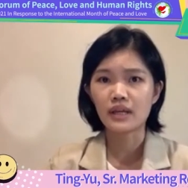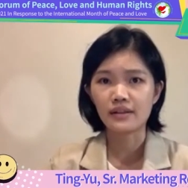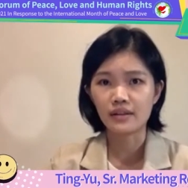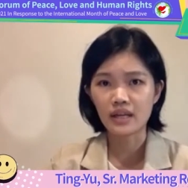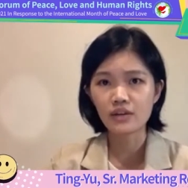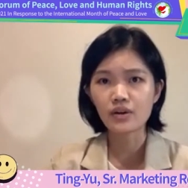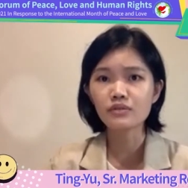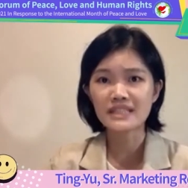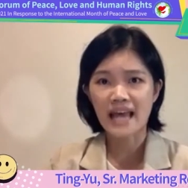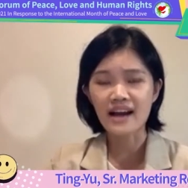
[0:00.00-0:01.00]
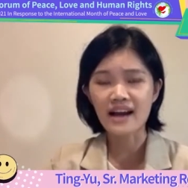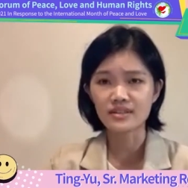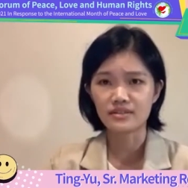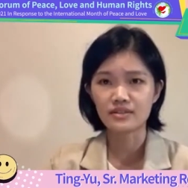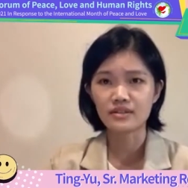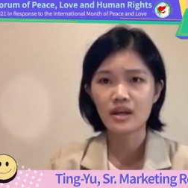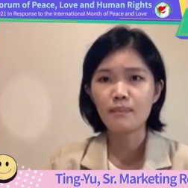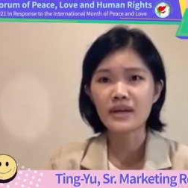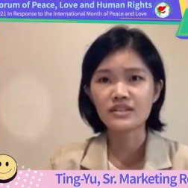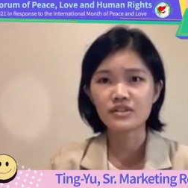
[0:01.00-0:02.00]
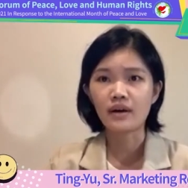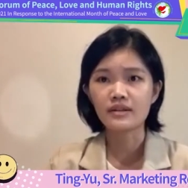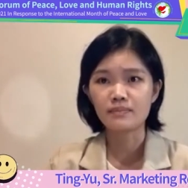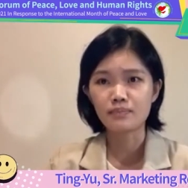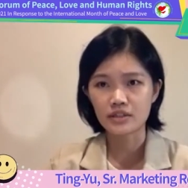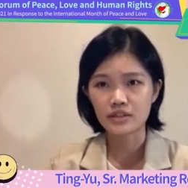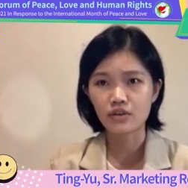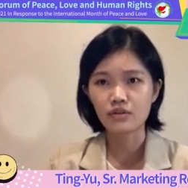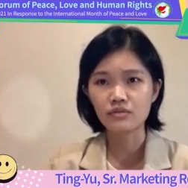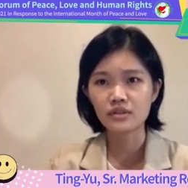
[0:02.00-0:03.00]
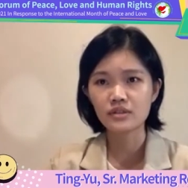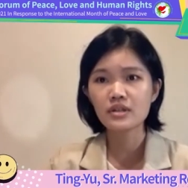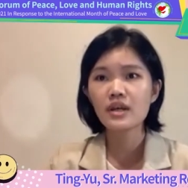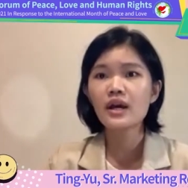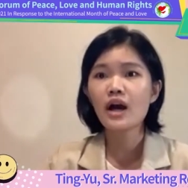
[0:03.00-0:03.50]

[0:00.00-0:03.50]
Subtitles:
illegal taxes based on prosecutors'